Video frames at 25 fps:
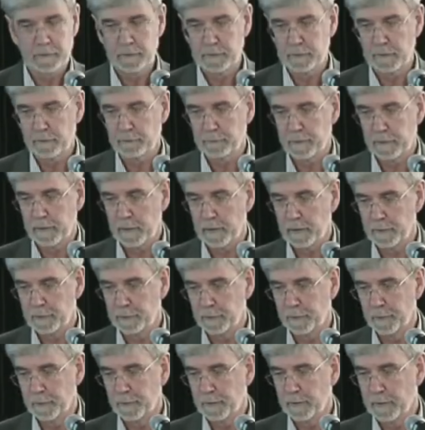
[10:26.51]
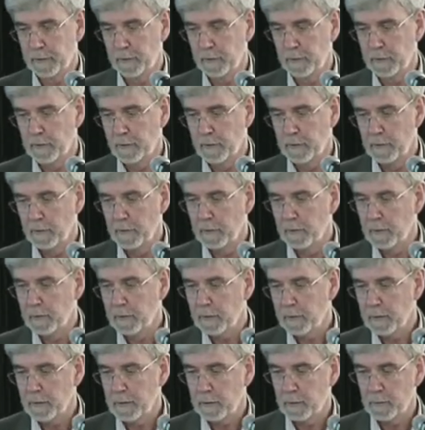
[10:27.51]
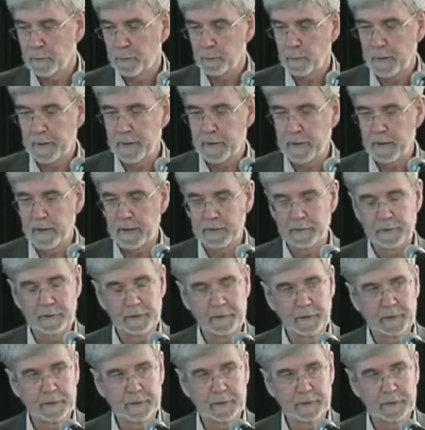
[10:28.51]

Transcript: roughly 120,000